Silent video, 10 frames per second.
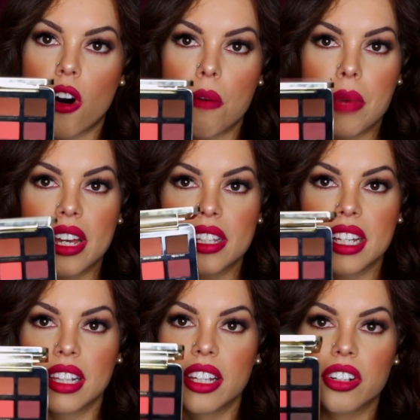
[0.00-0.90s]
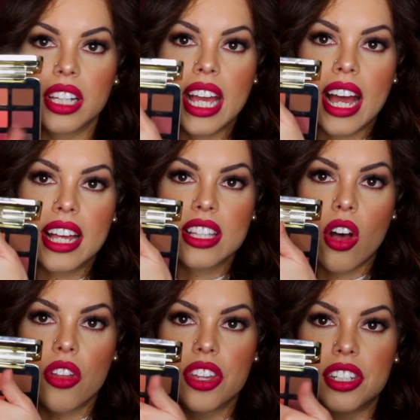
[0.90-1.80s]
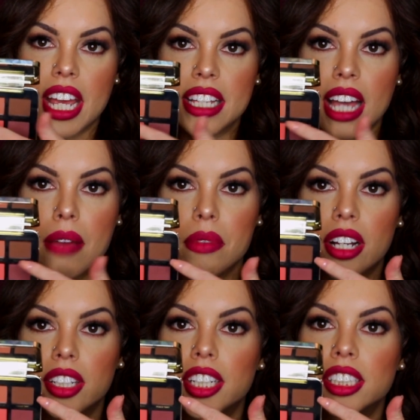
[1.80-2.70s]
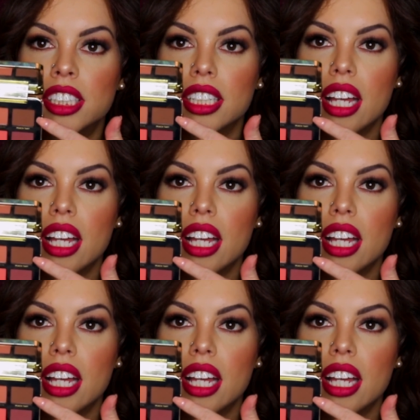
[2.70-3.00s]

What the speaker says: fall because it literally has all the daytime colors.